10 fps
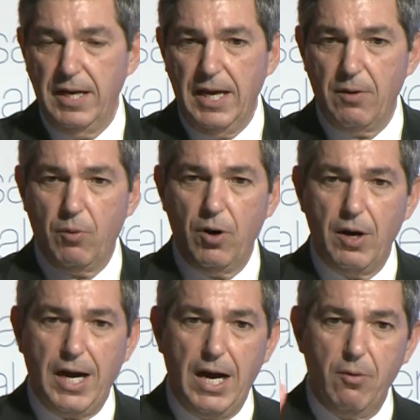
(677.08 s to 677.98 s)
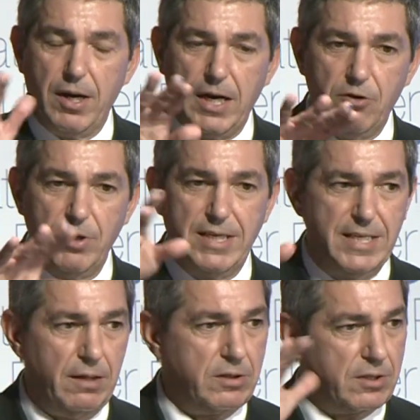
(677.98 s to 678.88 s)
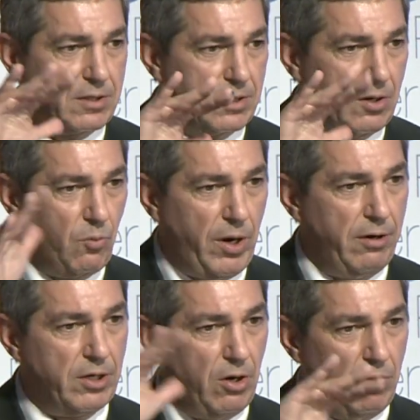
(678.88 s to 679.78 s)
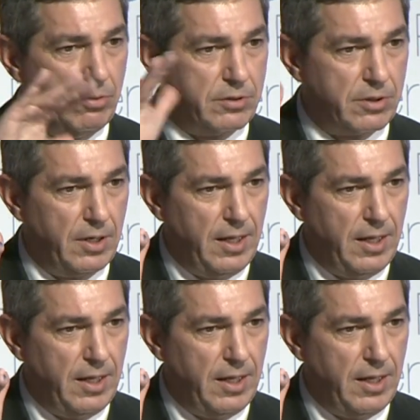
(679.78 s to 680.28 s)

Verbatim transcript: And where how a country tilts, where it goes,